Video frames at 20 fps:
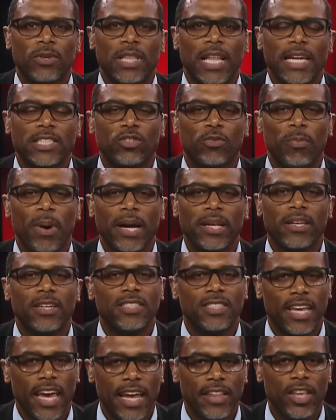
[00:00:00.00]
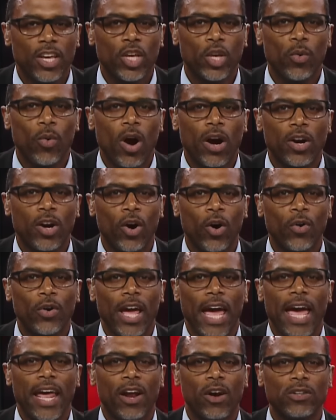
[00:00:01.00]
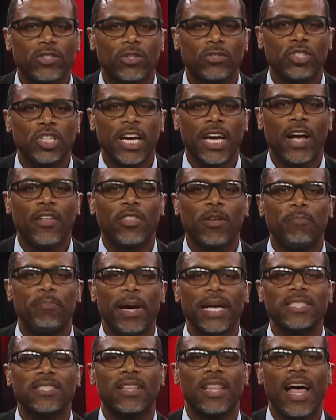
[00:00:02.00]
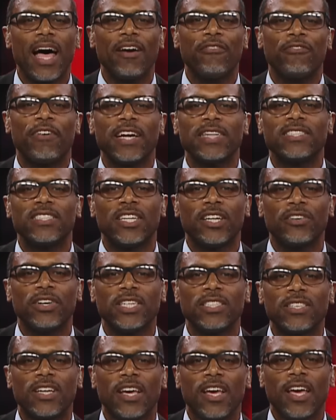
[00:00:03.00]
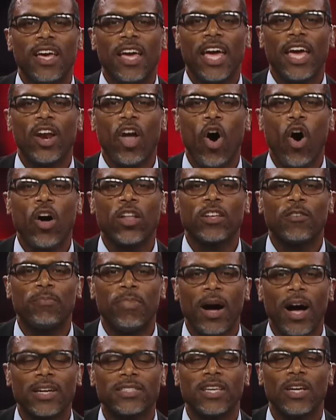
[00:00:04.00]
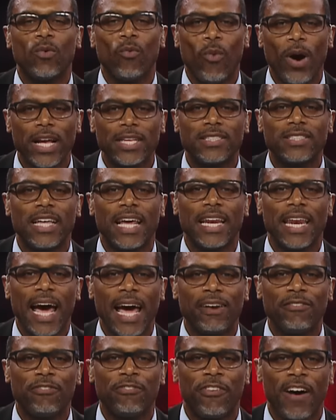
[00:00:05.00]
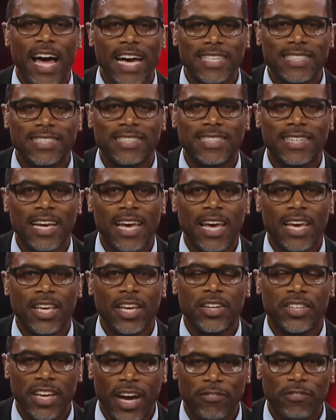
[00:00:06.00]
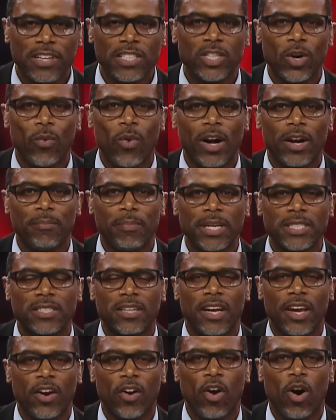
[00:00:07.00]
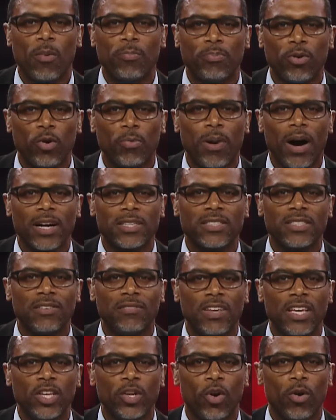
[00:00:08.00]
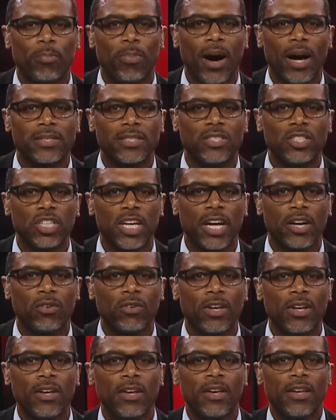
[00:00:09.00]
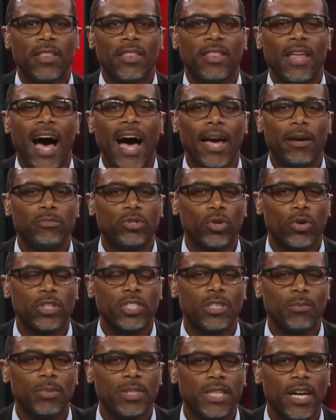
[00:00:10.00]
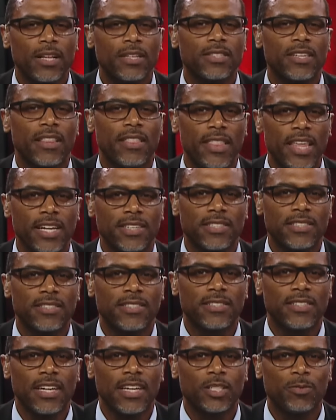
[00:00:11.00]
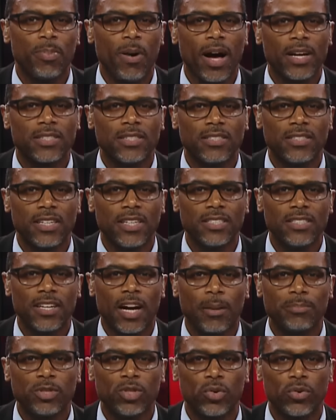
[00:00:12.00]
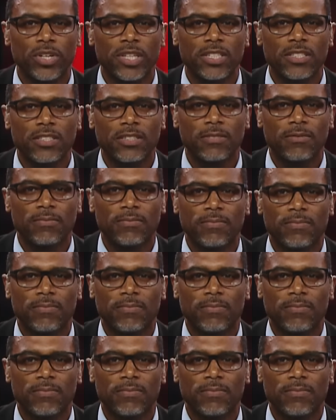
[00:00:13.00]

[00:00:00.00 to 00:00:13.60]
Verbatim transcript: I'd like to remind you to scan the QR code and also check out the best live fight series in all of boxing, Wednesday Night Fights. You definitely don't want to miss it here on ProBox TV, your boxing channel. I am George Demetelis, and this is Boxing Scene's Top Stories.